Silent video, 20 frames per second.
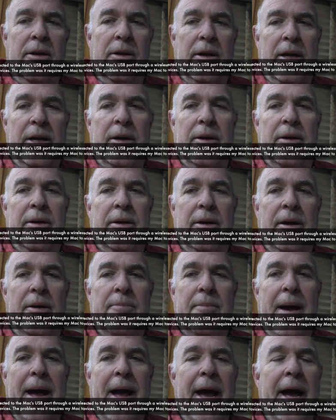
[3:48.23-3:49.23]
like a, a
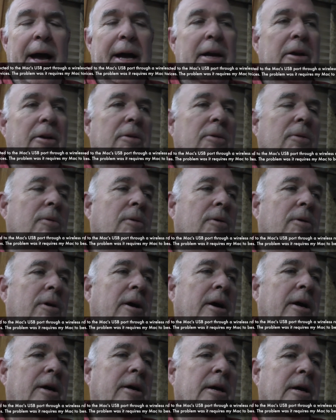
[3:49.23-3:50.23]
Mac or
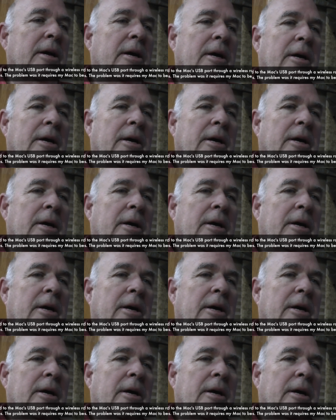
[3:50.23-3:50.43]
a